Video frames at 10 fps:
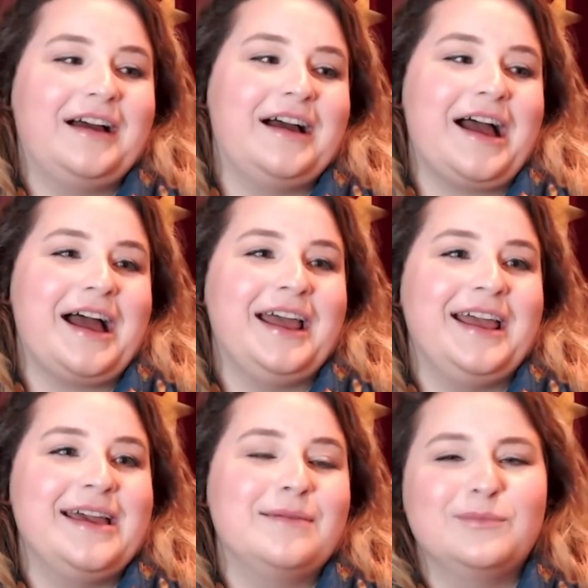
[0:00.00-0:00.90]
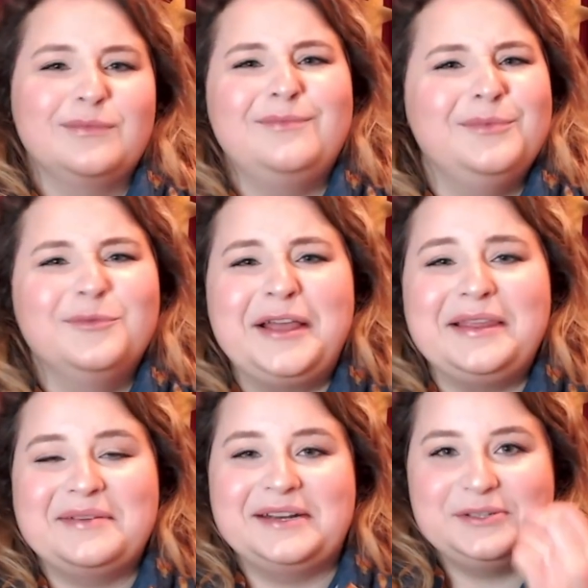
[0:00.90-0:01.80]
I am really
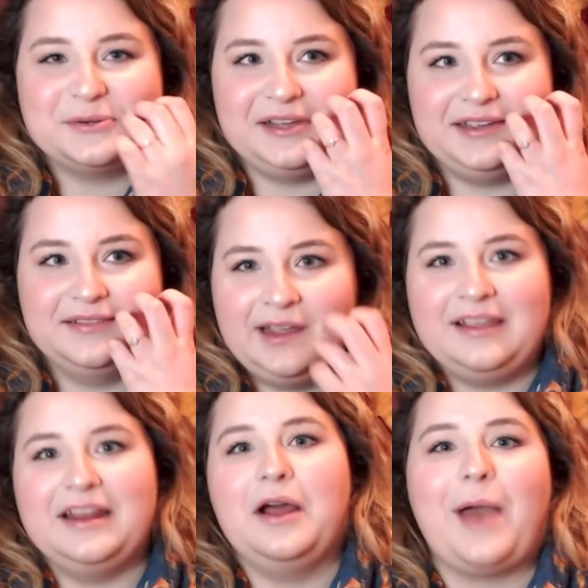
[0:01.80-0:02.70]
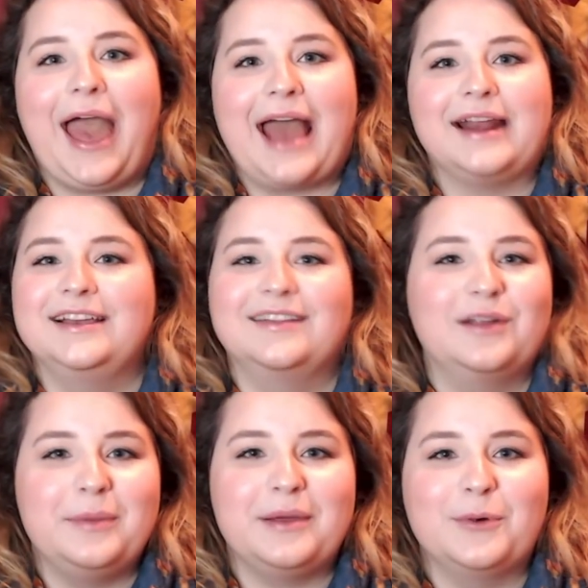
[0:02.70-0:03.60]
been enjoying, you know, adding a little
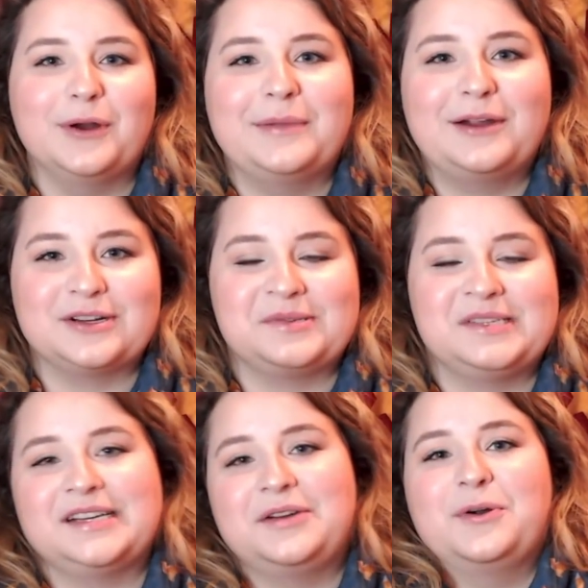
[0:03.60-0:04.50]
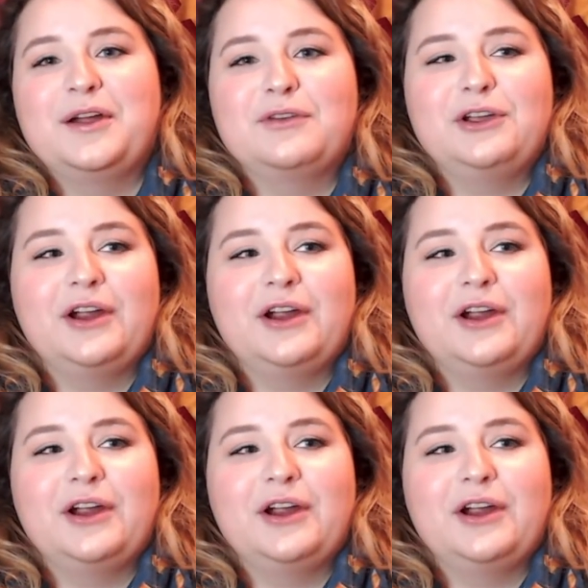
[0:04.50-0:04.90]
bit more to my Christmas decor every year.